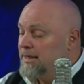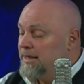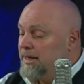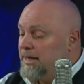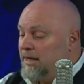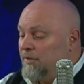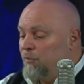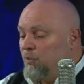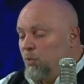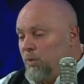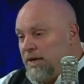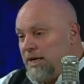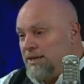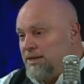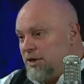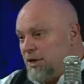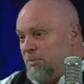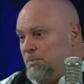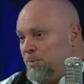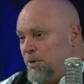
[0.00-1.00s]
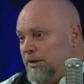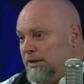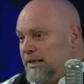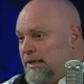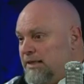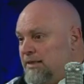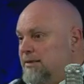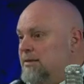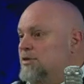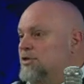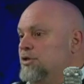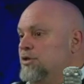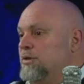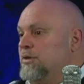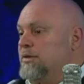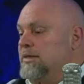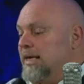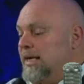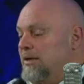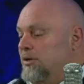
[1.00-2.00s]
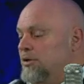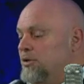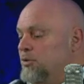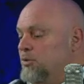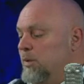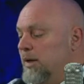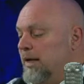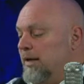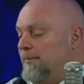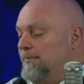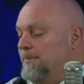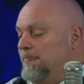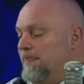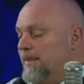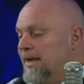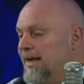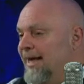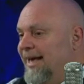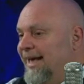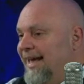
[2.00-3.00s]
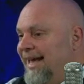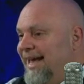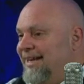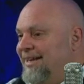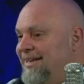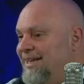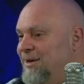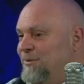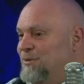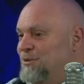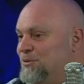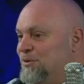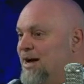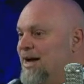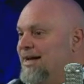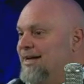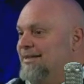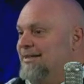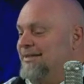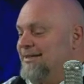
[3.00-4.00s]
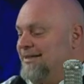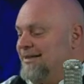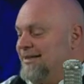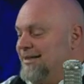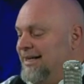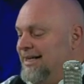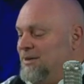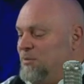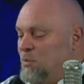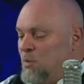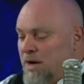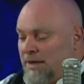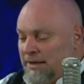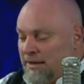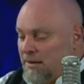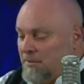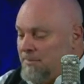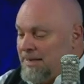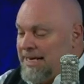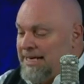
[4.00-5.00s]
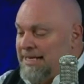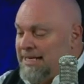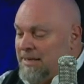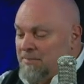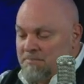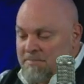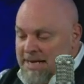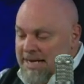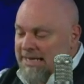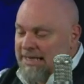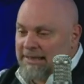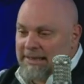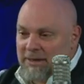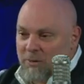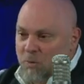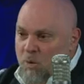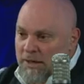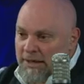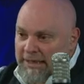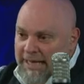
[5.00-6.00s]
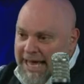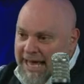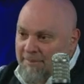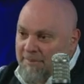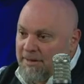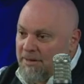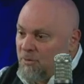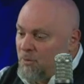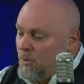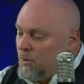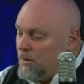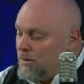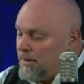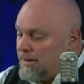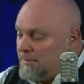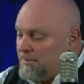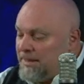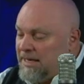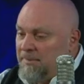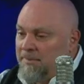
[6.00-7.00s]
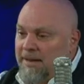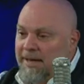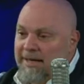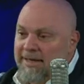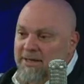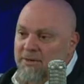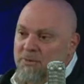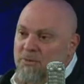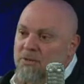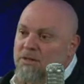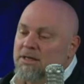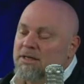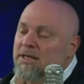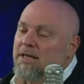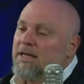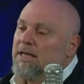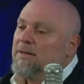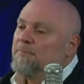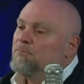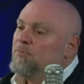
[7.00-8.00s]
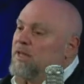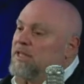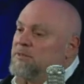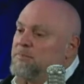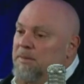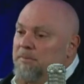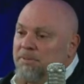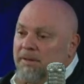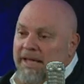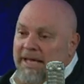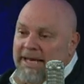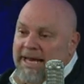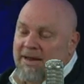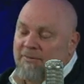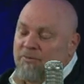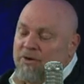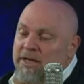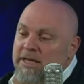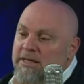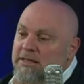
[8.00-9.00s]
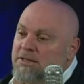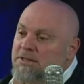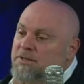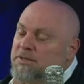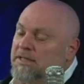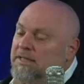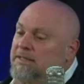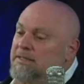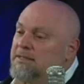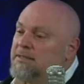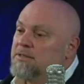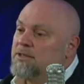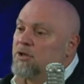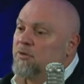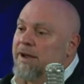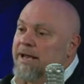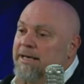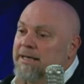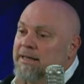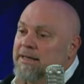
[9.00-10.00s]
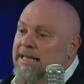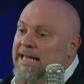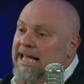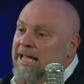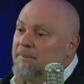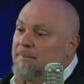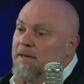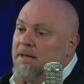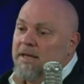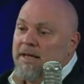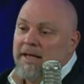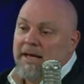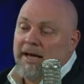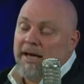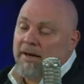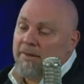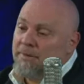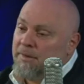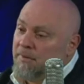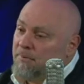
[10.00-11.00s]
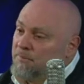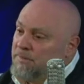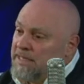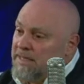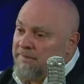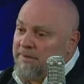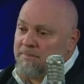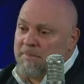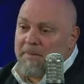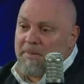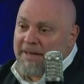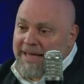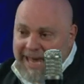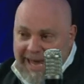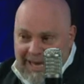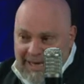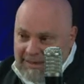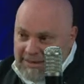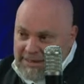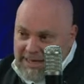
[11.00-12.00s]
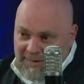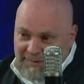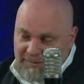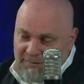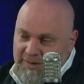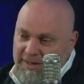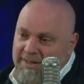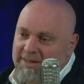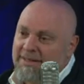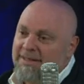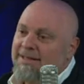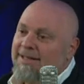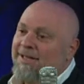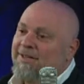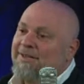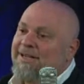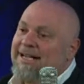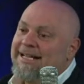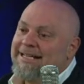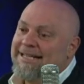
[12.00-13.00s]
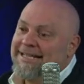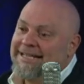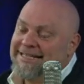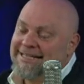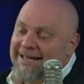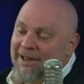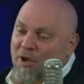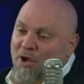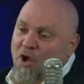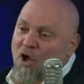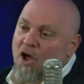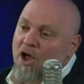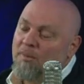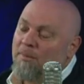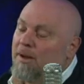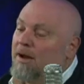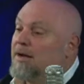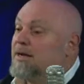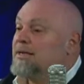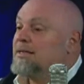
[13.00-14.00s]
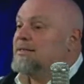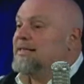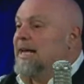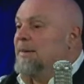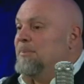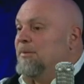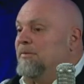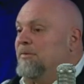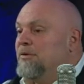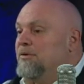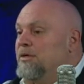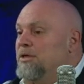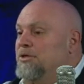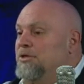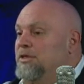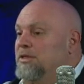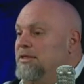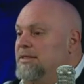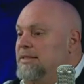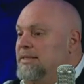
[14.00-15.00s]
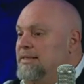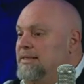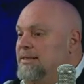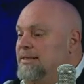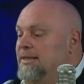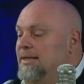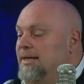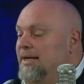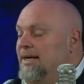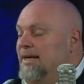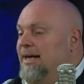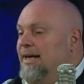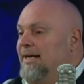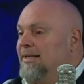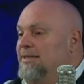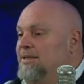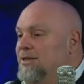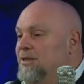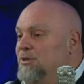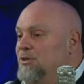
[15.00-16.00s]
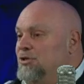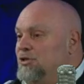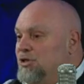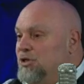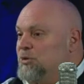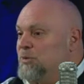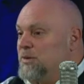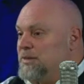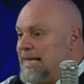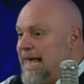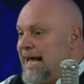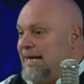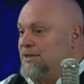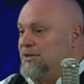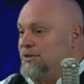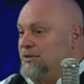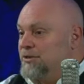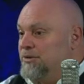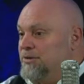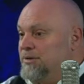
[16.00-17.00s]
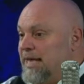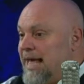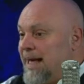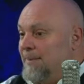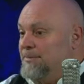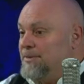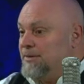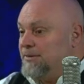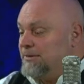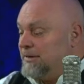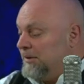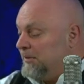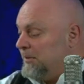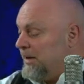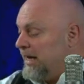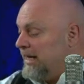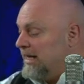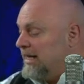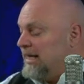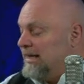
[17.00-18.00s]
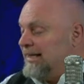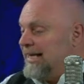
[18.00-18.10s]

If we don't put it in, Schulz said, who will? And he was right. It won an immediate, immediately won an Emmy Award, a Peabody Award. It's been played every year since to great acclaim. Uh, the DVD people can't get enough of it. Right? It is a hallmark, a staple of the Christian season. And so Schulz was actually absolutely right.